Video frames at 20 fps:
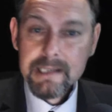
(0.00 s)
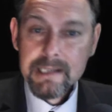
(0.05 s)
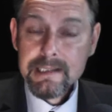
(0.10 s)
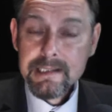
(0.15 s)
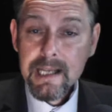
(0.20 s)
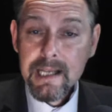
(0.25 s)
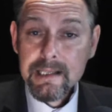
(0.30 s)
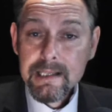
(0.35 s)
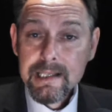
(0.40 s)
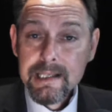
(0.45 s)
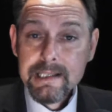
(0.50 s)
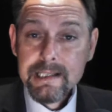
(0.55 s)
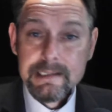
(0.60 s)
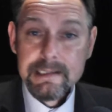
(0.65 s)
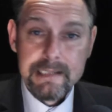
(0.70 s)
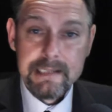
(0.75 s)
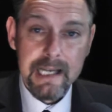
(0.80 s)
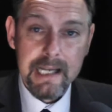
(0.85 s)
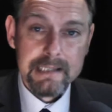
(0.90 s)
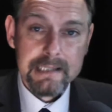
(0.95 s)
is that
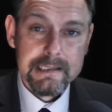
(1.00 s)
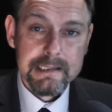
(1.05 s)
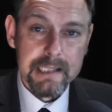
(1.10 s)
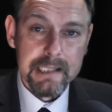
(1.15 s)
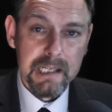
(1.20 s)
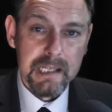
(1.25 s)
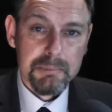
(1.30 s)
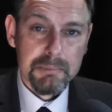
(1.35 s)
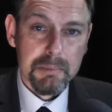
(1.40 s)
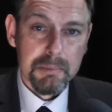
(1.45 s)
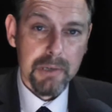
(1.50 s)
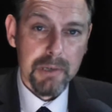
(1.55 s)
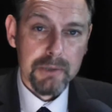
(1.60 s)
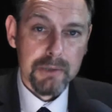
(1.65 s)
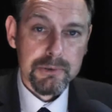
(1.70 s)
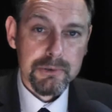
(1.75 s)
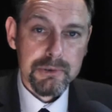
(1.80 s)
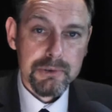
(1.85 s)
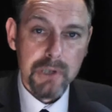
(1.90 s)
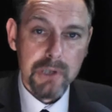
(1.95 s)
the TEN-T
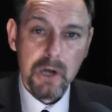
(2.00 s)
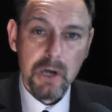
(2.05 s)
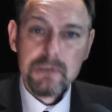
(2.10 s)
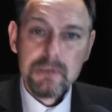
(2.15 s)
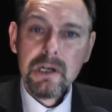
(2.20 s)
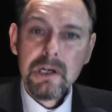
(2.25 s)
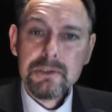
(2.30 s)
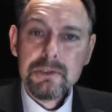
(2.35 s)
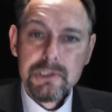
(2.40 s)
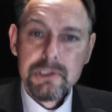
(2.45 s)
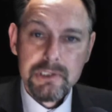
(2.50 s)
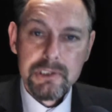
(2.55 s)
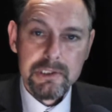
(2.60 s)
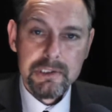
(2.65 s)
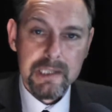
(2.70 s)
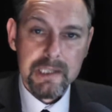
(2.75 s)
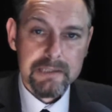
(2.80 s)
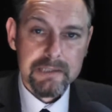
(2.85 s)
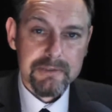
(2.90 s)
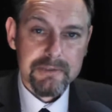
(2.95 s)
proposals are not just a
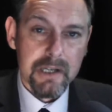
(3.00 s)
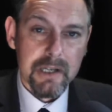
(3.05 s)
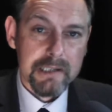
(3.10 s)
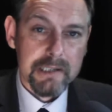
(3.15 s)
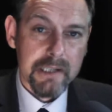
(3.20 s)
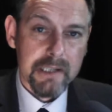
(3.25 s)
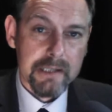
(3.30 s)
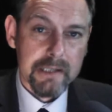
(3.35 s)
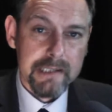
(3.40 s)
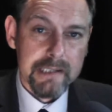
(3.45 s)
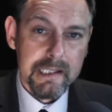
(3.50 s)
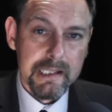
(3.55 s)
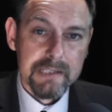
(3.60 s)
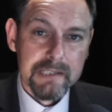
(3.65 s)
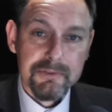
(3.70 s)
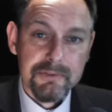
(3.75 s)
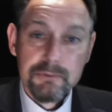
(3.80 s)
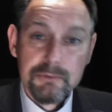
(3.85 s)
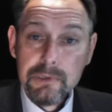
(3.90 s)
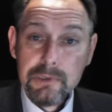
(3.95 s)
set of nice
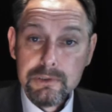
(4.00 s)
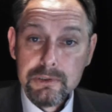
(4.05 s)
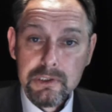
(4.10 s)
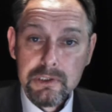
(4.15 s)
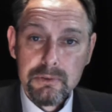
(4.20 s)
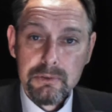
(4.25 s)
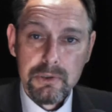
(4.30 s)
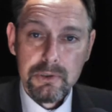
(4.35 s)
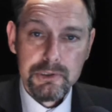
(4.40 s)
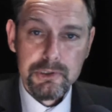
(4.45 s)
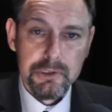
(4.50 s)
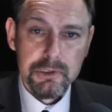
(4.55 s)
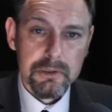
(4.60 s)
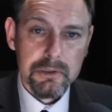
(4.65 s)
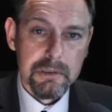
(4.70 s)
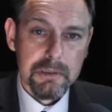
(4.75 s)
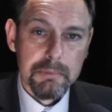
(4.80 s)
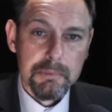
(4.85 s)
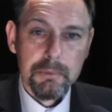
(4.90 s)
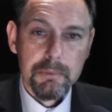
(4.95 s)
ideas for routes across
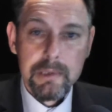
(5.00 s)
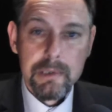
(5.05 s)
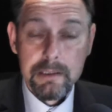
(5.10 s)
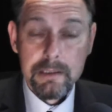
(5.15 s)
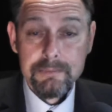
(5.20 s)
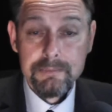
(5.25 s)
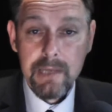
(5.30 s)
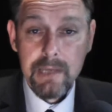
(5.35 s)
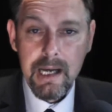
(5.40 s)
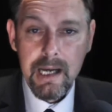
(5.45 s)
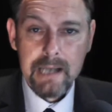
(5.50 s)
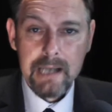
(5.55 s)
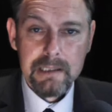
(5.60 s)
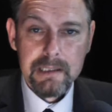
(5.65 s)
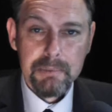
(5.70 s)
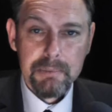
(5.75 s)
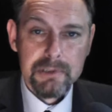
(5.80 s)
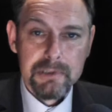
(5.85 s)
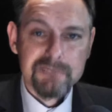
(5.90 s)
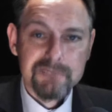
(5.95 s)
Europe with a
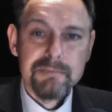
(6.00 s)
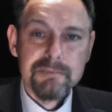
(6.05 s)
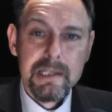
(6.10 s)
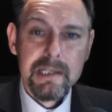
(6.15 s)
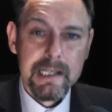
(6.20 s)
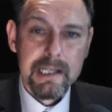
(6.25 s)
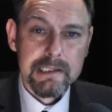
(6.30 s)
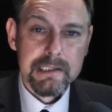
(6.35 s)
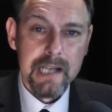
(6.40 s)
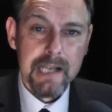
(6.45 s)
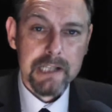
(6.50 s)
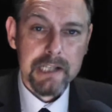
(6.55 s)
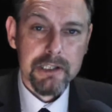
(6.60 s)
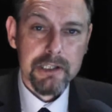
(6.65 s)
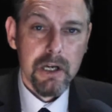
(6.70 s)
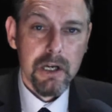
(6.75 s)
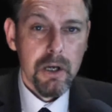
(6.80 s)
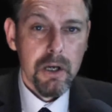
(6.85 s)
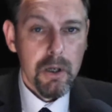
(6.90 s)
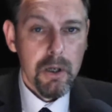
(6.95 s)
handy pot of money
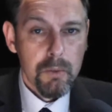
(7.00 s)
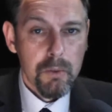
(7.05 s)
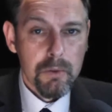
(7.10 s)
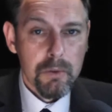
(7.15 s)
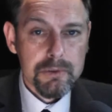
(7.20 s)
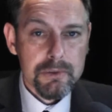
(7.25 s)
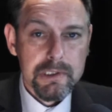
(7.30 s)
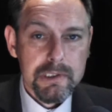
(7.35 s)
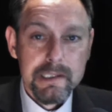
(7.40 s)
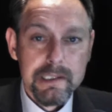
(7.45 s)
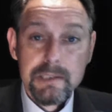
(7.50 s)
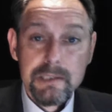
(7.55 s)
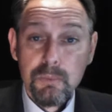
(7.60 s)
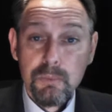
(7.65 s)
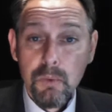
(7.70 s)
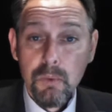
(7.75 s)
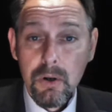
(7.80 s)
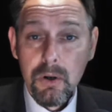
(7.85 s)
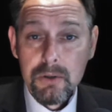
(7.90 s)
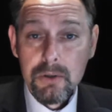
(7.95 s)
attached. Once this
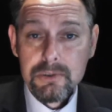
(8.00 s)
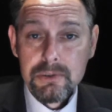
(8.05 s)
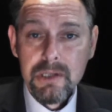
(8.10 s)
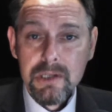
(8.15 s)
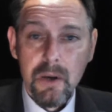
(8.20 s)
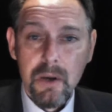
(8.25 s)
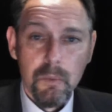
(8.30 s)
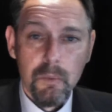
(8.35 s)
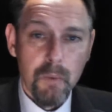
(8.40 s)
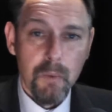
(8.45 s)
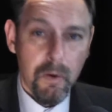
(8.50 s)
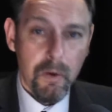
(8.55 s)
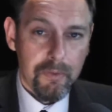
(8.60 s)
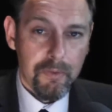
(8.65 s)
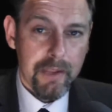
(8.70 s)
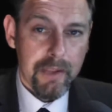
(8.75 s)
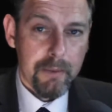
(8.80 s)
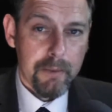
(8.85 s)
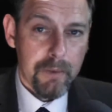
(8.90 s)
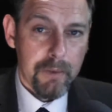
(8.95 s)
was what
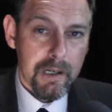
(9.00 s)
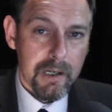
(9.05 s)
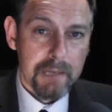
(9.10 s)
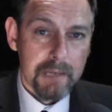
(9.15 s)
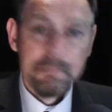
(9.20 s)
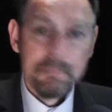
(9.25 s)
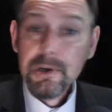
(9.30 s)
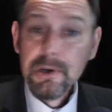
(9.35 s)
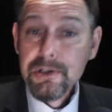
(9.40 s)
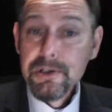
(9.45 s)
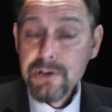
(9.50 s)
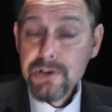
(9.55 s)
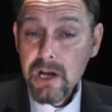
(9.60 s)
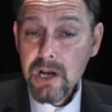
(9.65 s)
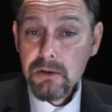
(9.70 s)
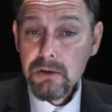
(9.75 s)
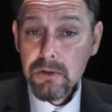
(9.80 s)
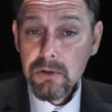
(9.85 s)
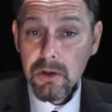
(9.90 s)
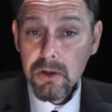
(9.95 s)
they were, but
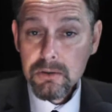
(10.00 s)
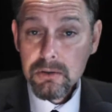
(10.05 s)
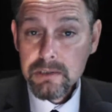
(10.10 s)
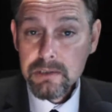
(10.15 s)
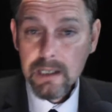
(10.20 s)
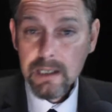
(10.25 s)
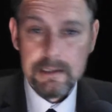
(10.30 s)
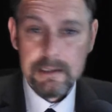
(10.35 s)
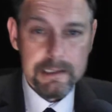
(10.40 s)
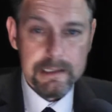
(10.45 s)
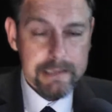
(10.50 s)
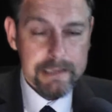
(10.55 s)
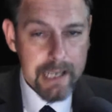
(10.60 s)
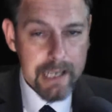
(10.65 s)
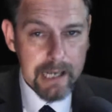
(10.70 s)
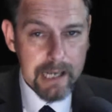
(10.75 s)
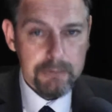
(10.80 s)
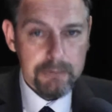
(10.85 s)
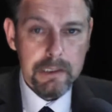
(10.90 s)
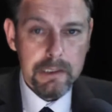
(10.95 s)
no longer.
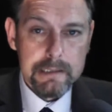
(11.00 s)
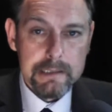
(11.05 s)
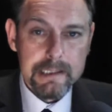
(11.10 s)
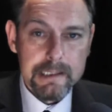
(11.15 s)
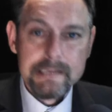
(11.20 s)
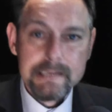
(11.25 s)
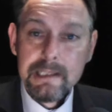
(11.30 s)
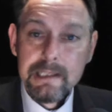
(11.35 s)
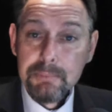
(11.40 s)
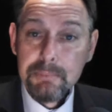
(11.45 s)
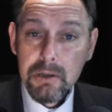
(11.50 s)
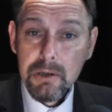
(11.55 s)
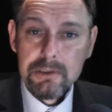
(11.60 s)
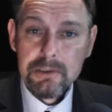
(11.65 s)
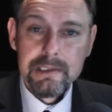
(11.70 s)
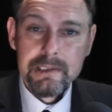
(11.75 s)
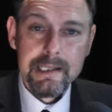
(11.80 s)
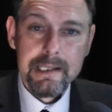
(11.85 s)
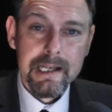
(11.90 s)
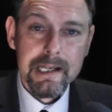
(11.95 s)
Now, TEN-T
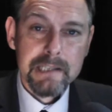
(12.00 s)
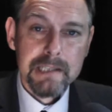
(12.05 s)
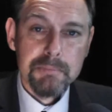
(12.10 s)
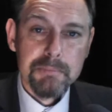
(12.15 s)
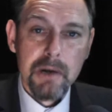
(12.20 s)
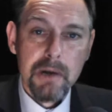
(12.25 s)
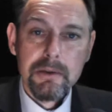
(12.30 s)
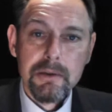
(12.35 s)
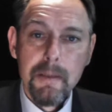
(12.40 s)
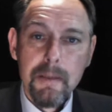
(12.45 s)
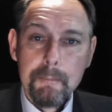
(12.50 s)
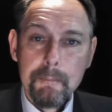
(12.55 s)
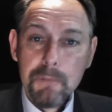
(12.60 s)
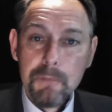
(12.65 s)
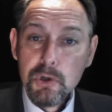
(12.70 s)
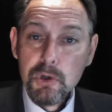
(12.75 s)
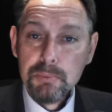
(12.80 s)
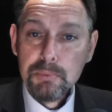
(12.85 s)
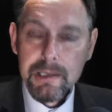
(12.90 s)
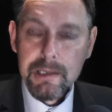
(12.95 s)
policy is both
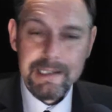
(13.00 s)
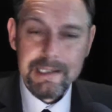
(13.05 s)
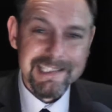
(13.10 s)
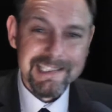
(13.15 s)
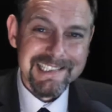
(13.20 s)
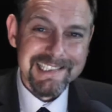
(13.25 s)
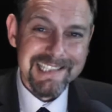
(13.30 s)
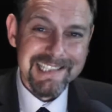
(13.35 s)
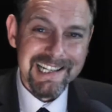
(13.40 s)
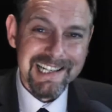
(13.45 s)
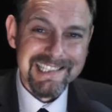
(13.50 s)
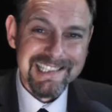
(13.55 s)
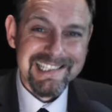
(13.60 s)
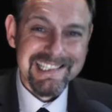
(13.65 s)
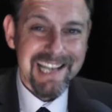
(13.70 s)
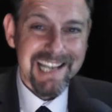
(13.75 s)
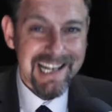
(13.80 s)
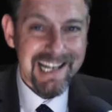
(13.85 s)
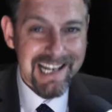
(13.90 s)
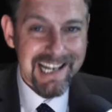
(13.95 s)
more
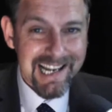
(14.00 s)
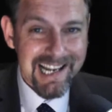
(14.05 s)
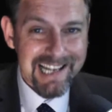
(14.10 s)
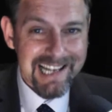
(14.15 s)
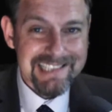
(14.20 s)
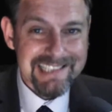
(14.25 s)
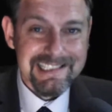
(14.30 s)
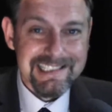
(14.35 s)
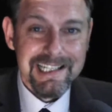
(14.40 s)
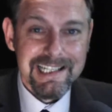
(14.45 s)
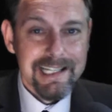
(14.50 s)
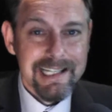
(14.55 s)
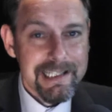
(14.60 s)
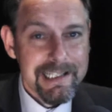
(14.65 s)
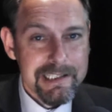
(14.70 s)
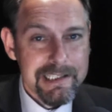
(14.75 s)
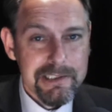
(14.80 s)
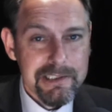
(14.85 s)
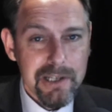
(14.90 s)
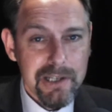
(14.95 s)
politicised and
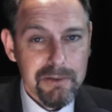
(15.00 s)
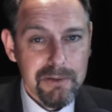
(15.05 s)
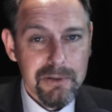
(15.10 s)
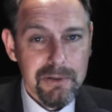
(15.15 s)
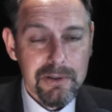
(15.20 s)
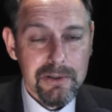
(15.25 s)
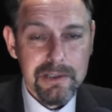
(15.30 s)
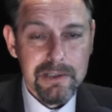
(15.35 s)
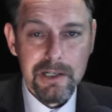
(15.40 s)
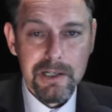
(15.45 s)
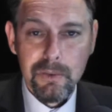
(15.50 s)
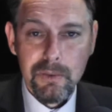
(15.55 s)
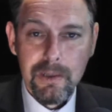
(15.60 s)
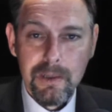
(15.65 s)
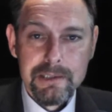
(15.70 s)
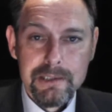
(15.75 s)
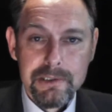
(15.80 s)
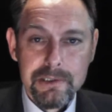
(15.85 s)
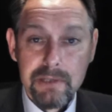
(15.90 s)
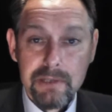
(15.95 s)
it is no longer
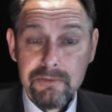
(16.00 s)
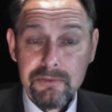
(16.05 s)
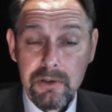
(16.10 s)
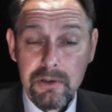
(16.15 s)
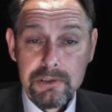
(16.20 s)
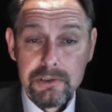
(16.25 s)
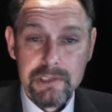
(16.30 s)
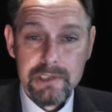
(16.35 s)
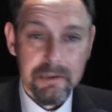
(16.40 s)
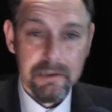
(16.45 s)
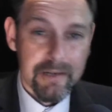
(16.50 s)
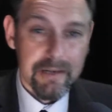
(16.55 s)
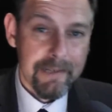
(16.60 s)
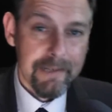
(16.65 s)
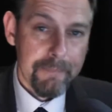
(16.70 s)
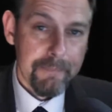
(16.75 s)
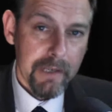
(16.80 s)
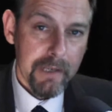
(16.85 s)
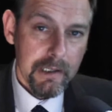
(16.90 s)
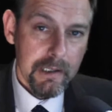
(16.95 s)
quite so voluntary.
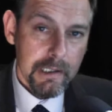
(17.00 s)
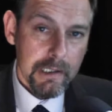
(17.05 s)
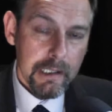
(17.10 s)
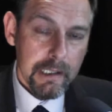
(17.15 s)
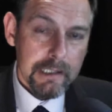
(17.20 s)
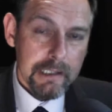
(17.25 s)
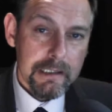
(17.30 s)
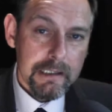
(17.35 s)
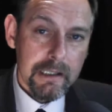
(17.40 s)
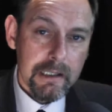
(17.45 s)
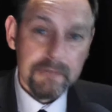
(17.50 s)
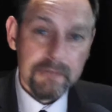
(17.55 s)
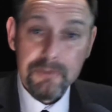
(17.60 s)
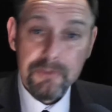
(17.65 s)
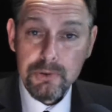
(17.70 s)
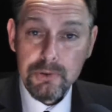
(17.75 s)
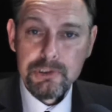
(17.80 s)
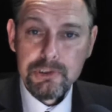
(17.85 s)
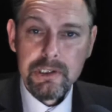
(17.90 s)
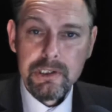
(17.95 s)

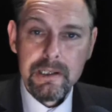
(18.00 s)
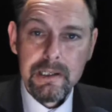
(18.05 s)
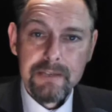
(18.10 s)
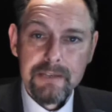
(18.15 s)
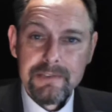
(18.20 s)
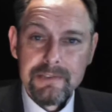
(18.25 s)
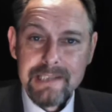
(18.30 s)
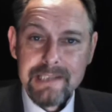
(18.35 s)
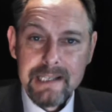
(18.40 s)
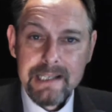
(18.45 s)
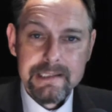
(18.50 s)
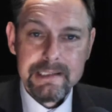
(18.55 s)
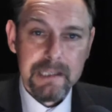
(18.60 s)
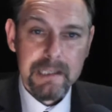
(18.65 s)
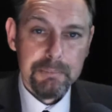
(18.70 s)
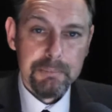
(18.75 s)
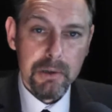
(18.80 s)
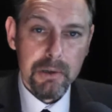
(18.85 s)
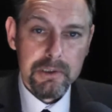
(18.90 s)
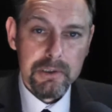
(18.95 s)
Unfortunately for
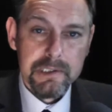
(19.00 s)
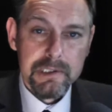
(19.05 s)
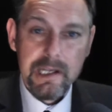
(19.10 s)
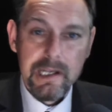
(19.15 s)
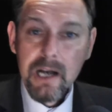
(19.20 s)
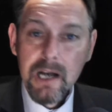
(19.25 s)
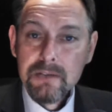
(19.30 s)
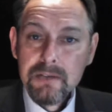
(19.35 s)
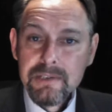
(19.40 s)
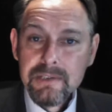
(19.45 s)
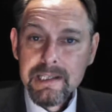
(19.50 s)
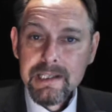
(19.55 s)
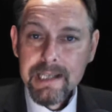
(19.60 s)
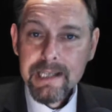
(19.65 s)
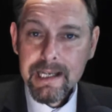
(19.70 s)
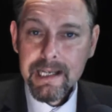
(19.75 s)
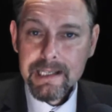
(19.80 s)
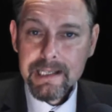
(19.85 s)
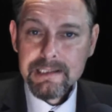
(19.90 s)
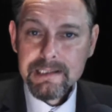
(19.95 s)
TEN-T policy over the
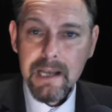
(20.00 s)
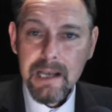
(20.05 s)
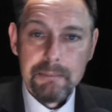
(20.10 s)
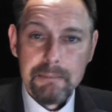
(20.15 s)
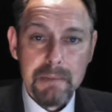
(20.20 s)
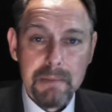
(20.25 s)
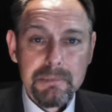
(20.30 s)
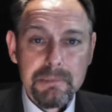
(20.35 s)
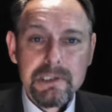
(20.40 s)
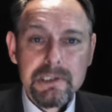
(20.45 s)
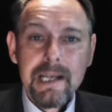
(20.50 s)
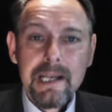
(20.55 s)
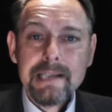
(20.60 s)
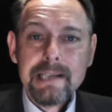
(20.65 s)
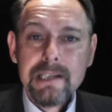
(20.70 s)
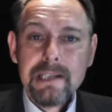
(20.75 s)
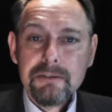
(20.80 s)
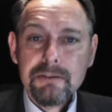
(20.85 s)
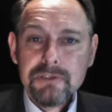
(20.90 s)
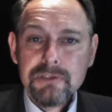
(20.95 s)
years, member
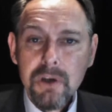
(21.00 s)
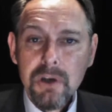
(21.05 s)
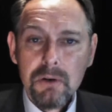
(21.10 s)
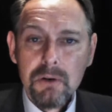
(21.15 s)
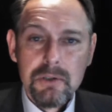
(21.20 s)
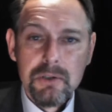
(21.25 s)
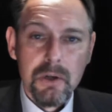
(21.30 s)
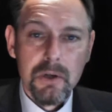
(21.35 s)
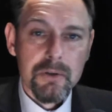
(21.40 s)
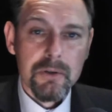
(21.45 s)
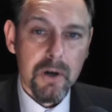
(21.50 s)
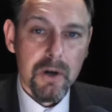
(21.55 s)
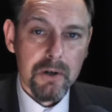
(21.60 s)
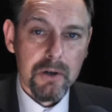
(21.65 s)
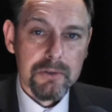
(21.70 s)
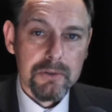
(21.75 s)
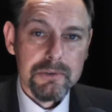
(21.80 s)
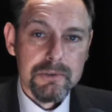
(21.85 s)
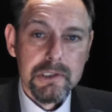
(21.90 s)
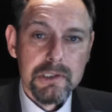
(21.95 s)
states have not gone
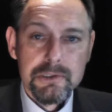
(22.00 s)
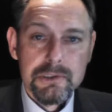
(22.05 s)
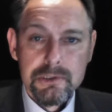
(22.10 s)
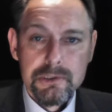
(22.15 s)
on